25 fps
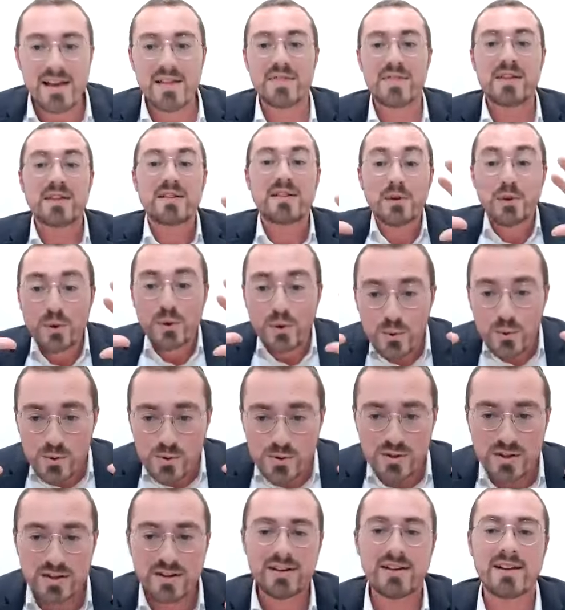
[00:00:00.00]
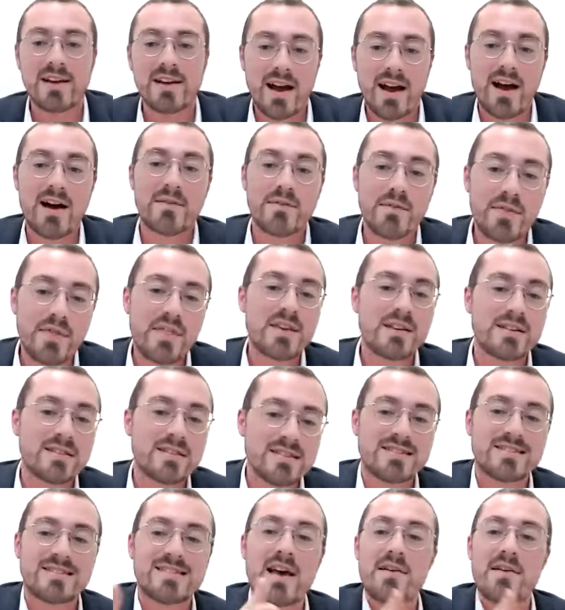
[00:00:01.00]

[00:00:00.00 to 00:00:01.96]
the delusion of this